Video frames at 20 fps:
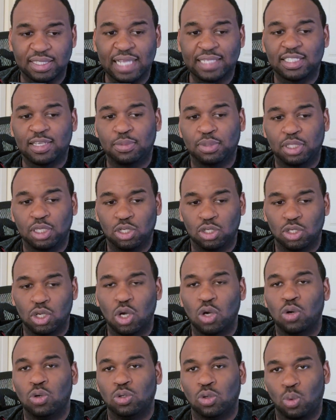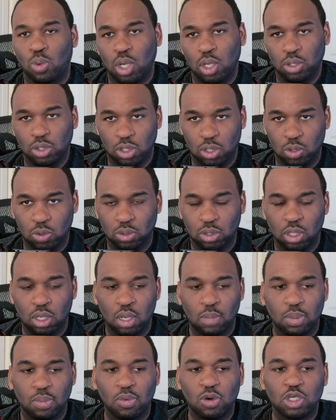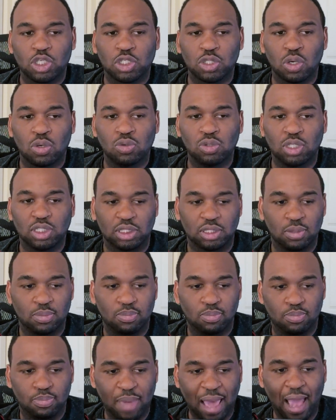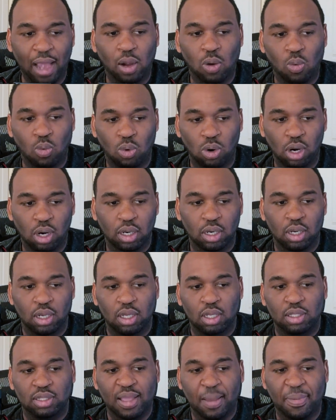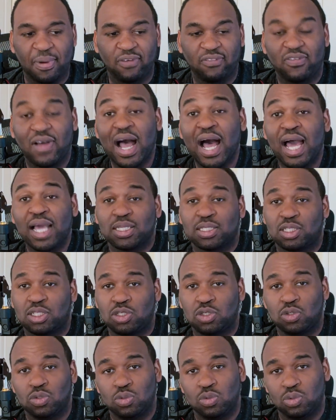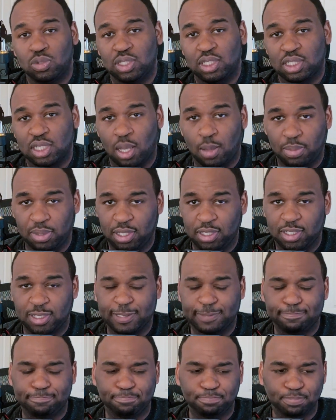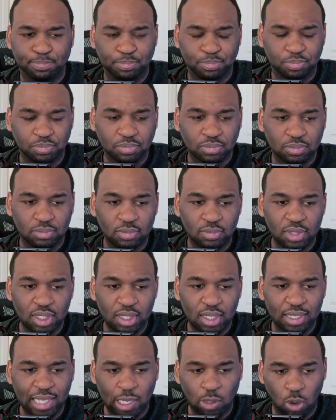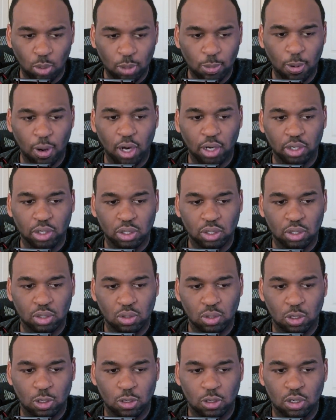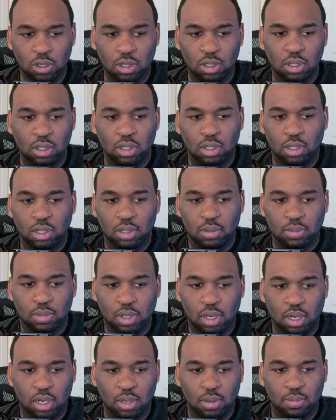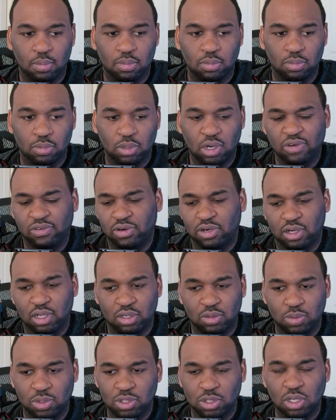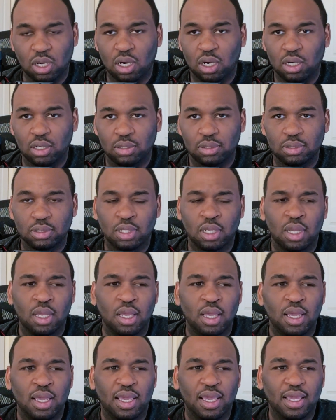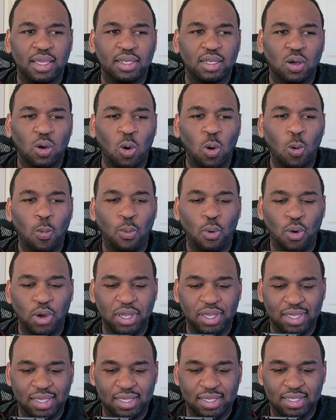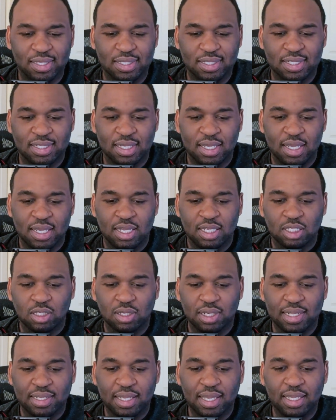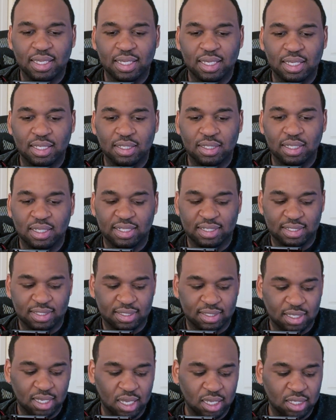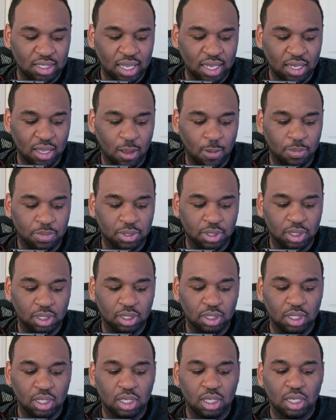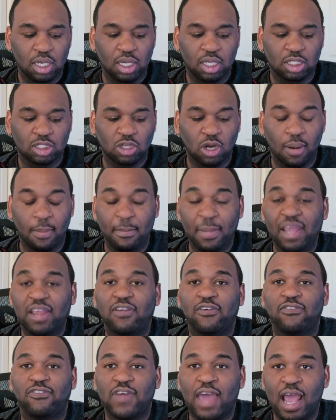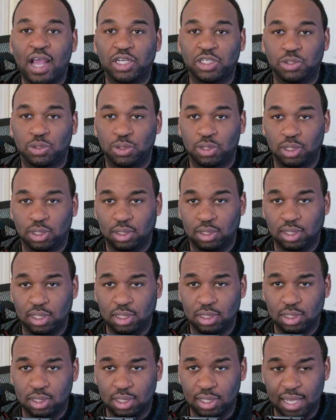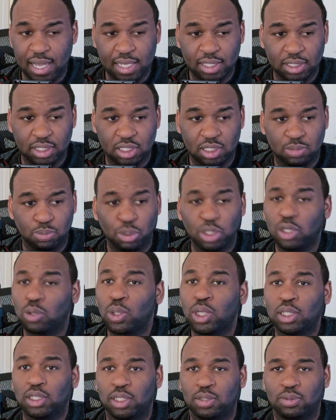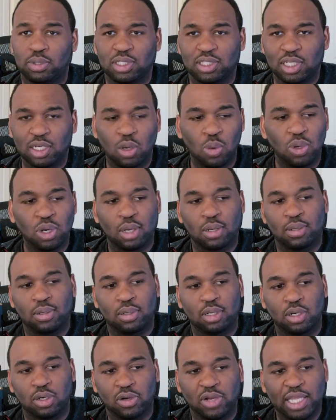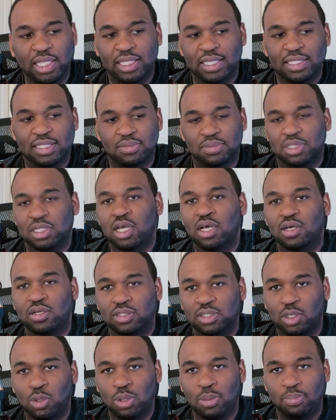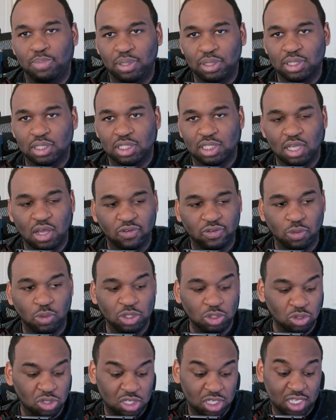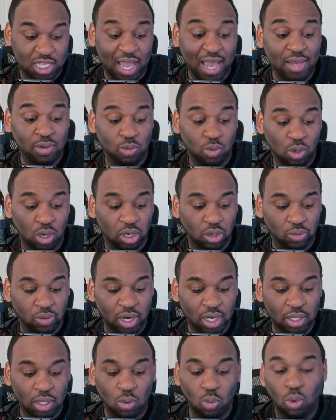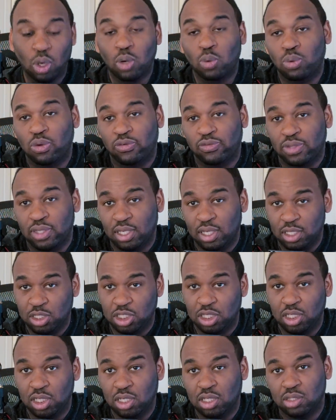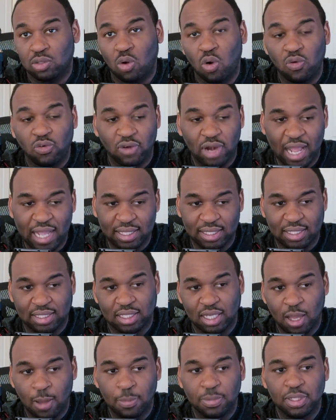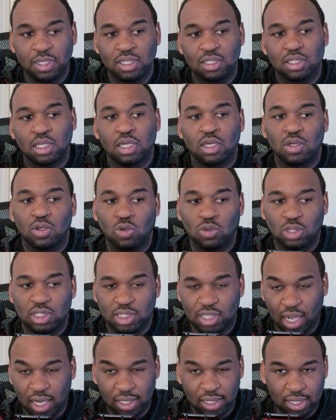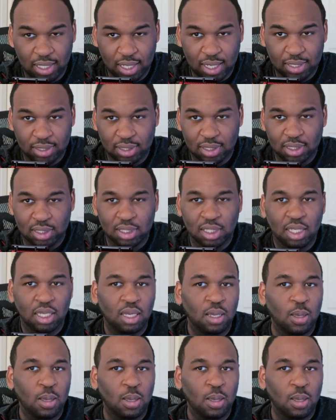not typically known or well known, but more so who does the back work that provides to these companies, like Warby Parker or whatever the other ones are. And the whole point is so that they can take that company and start manufacturing these glasses pretty quickly, because they don't want to create these themselves. They don't want to build it themselves. They want to do the design work, right, and work with the engineers over at these companies who design the glasses.